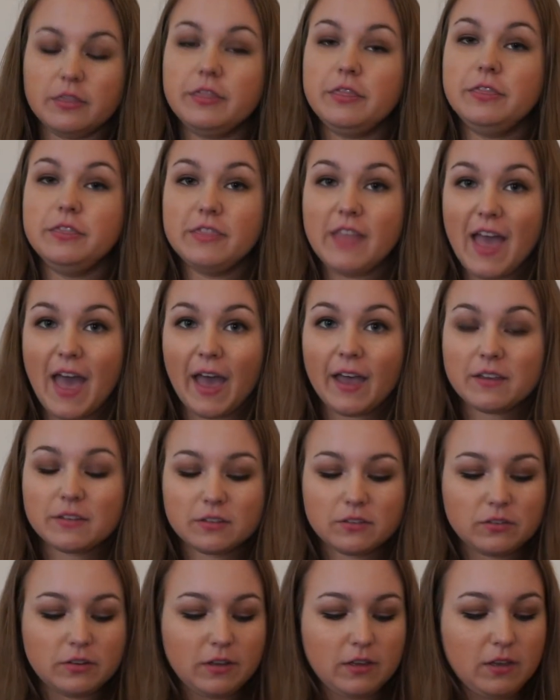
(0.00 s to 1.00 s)

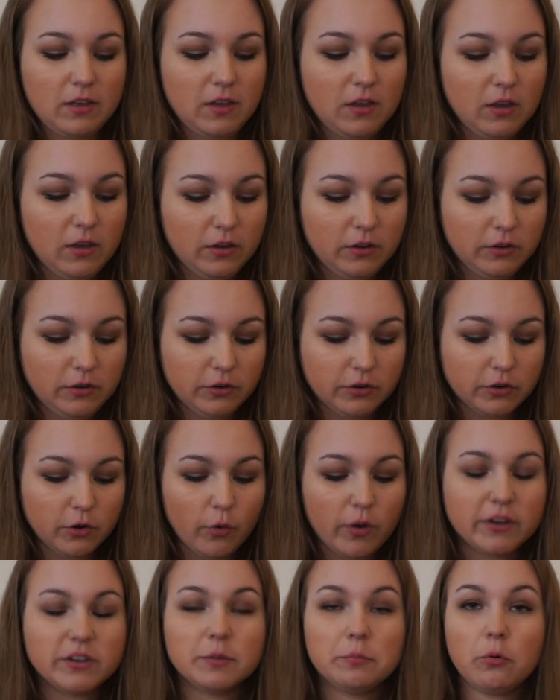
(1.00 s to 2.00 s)
Next, you're
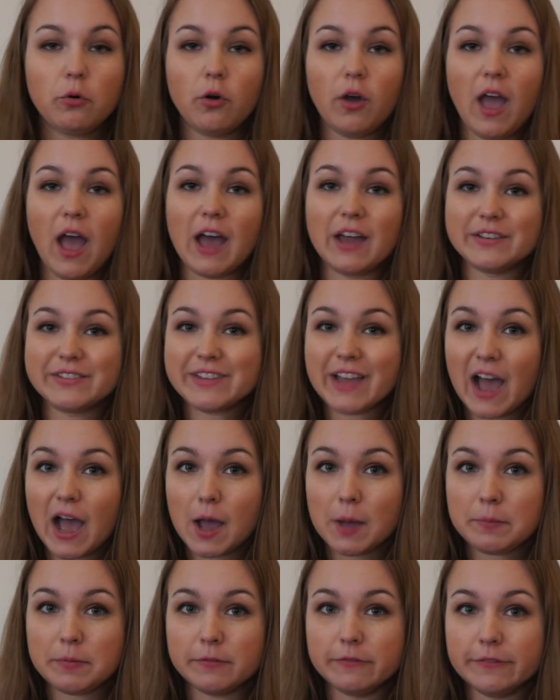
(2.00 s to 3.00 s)
going to put on
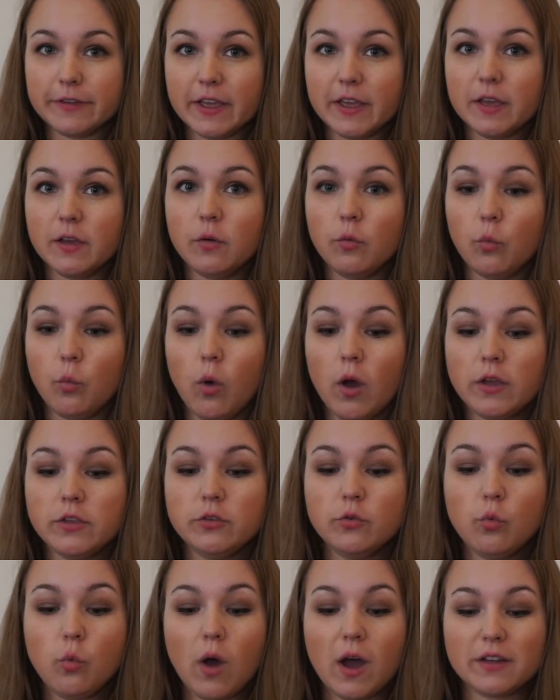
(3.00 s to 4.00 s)
top of it what
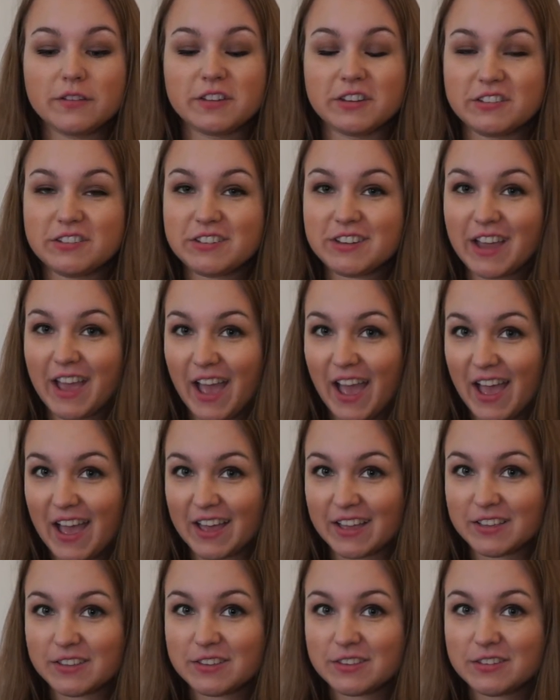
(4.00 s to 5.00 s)
you want to
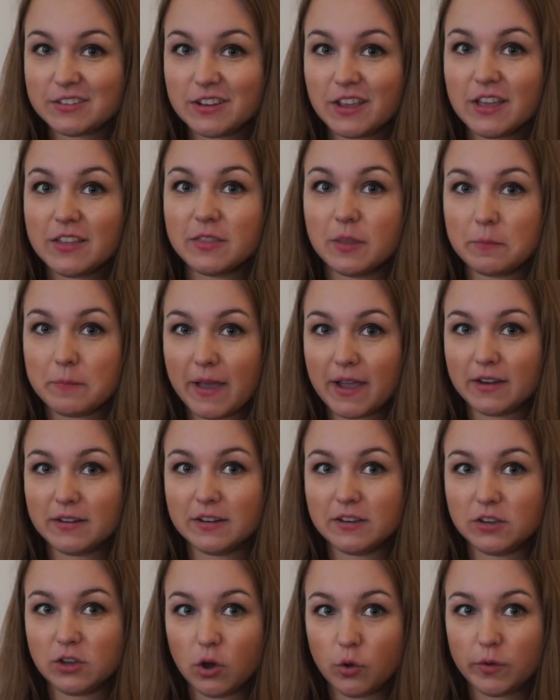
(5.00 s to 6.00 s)
test the
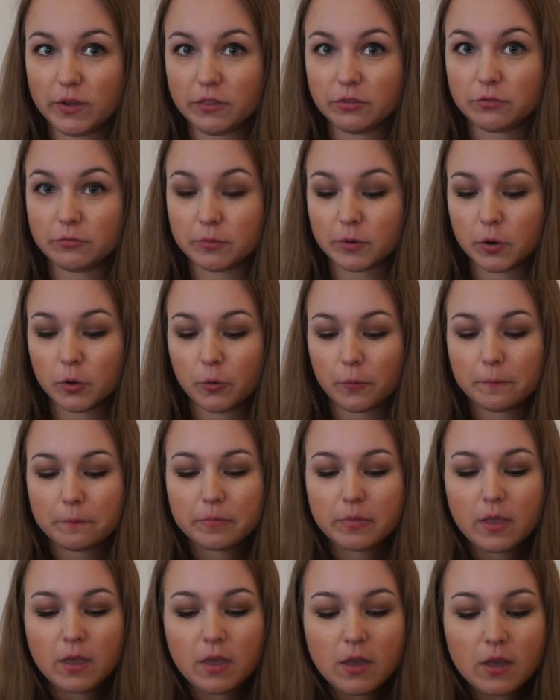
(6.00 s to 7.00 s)
magnet going through.
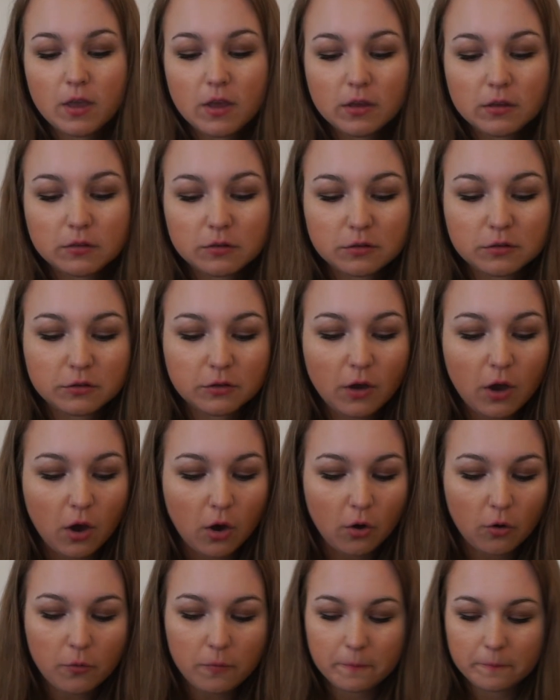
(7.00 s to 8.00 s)

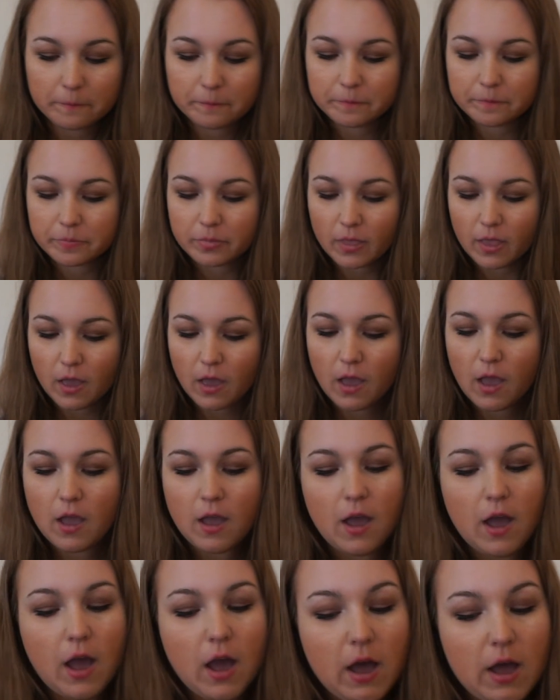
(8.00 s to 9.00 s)
So
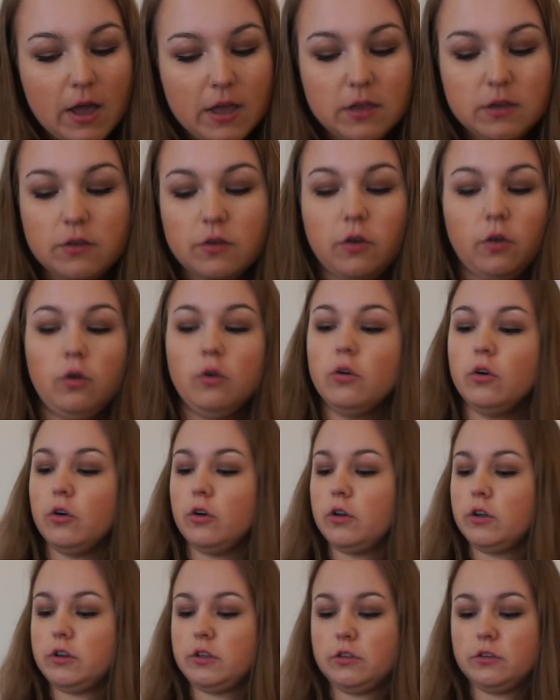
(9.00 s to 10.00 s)
I
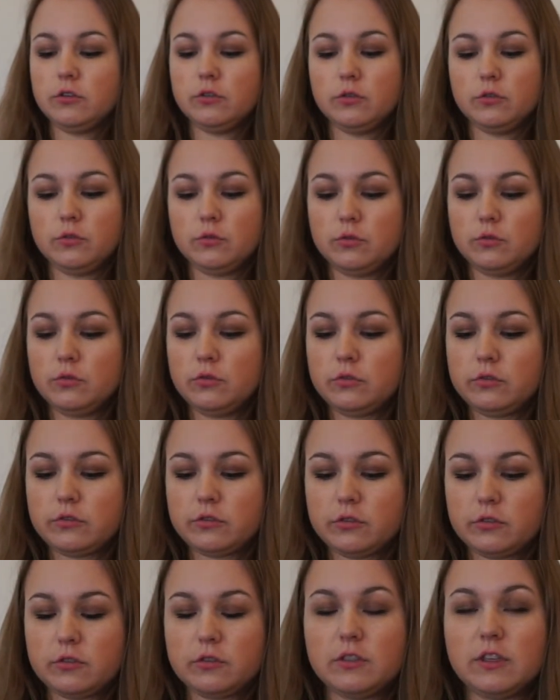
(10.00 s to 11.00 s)
could
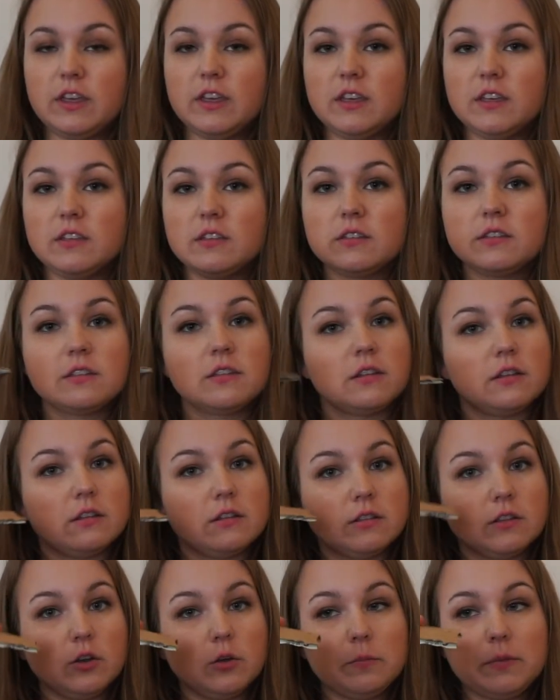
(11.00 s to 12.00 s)
use these
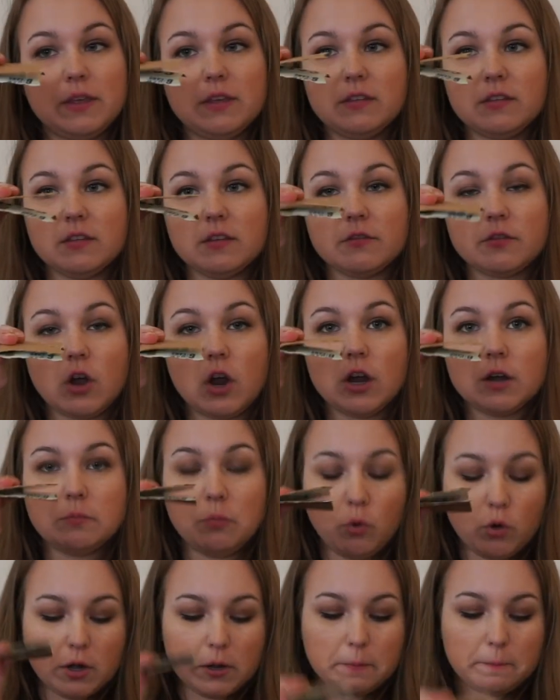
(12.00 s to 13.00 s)
little pieces of
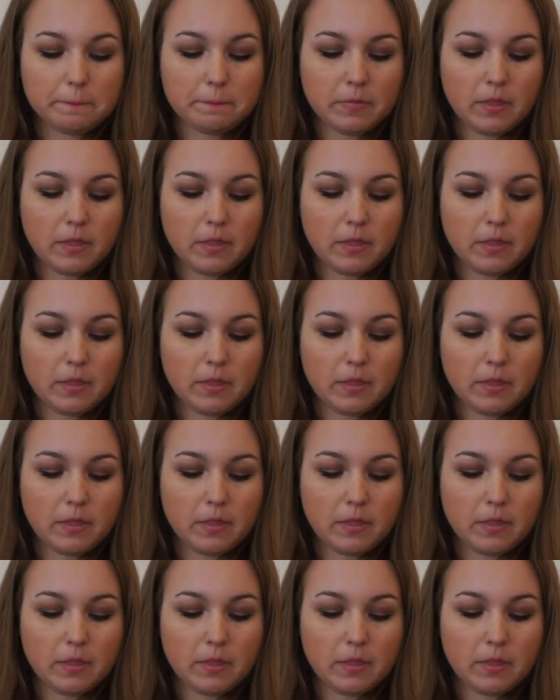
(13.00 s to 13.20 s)
cardboard,